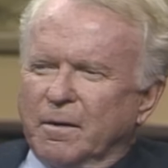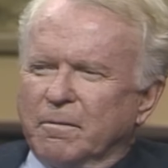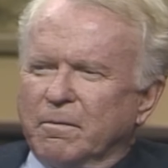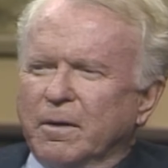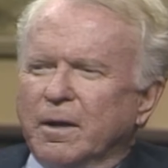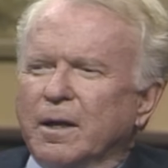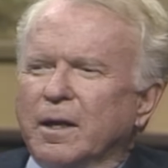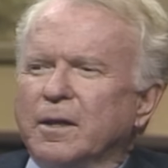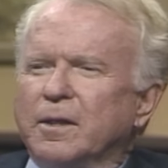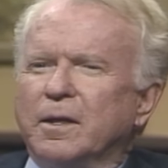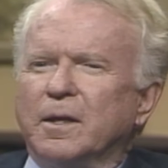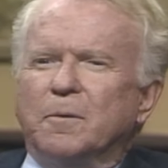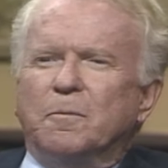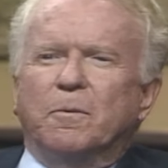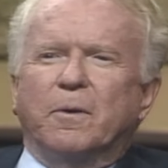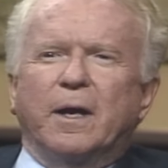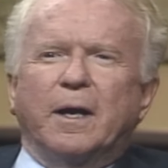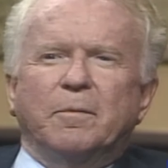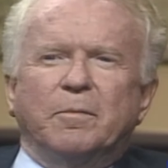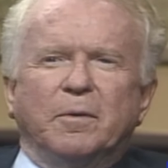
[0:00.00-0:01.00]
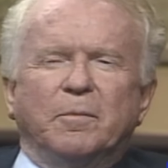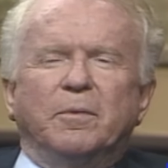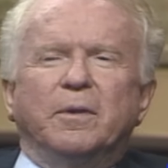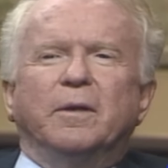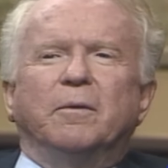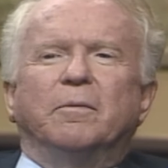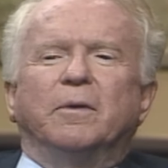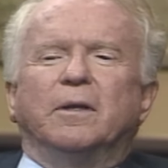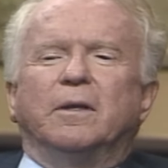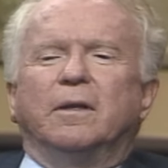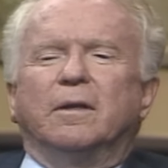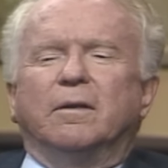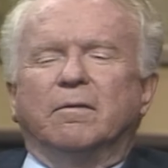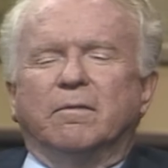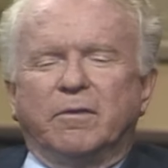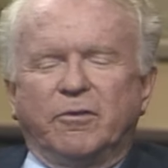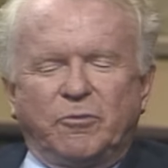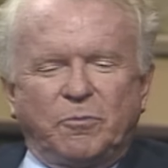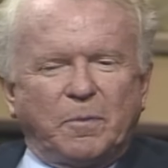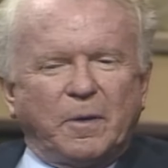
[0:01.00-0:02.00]
Well, I think probably we didn't
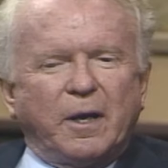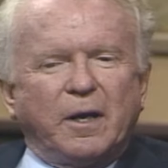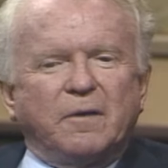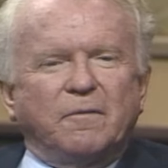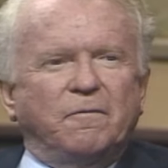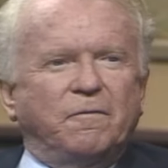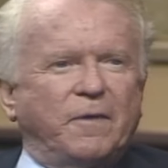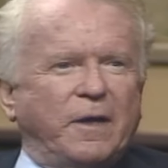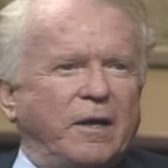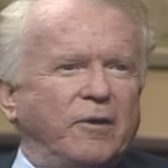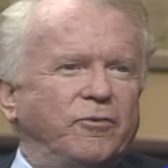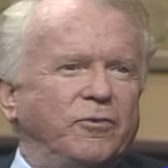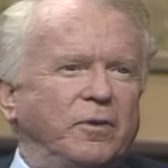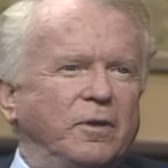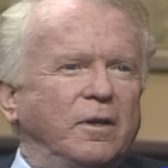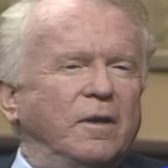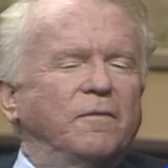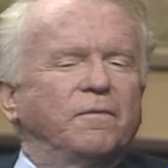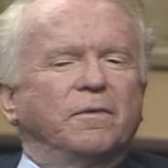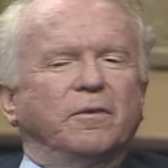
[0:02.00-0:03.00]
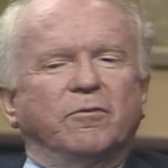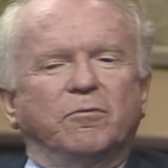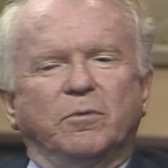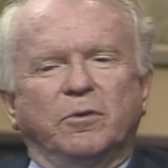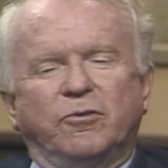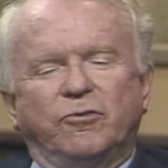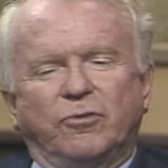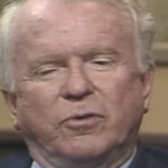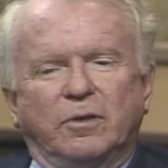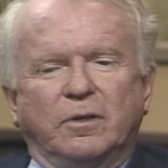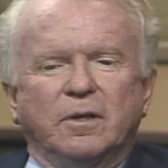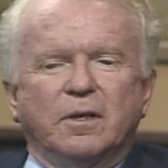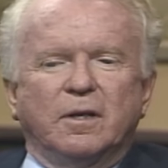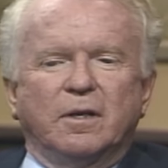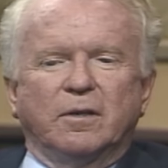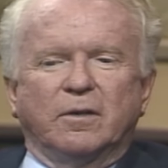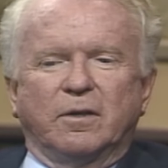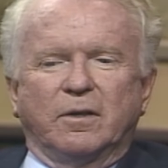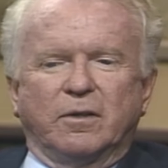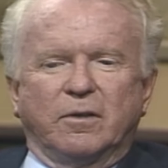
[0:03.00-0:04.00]
respond fast enough as we should
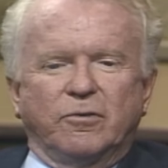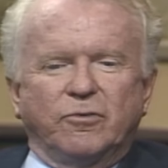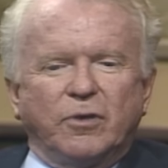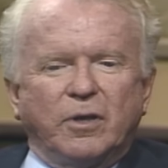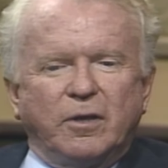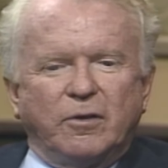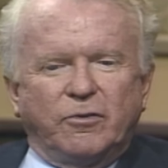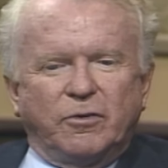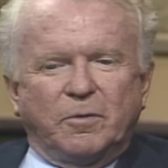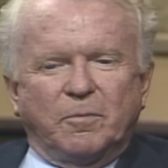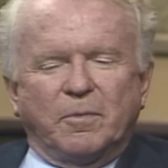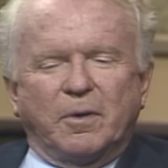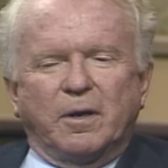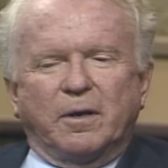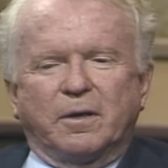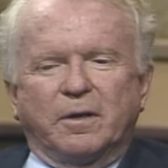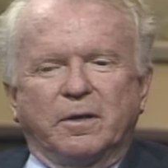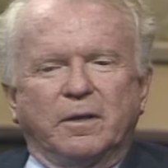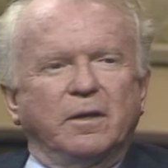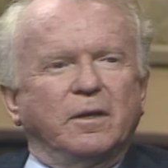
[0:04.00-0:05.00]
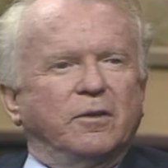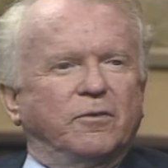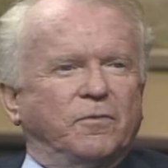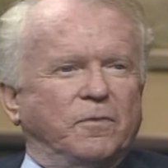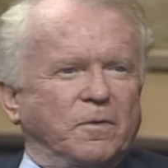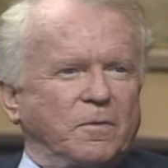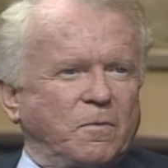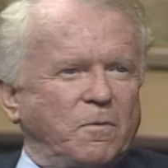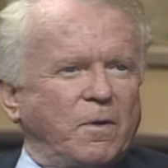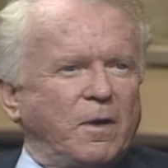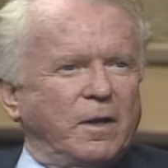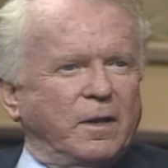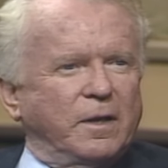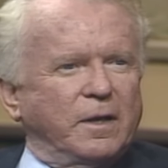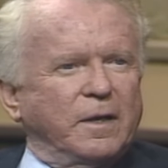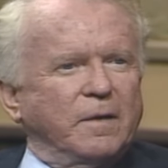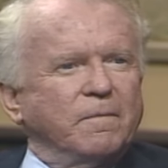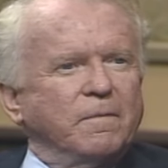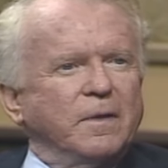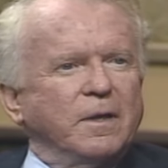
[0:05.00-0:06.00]
to the changing market needs for
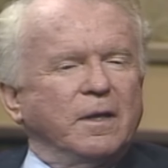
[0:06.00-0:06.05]
quality.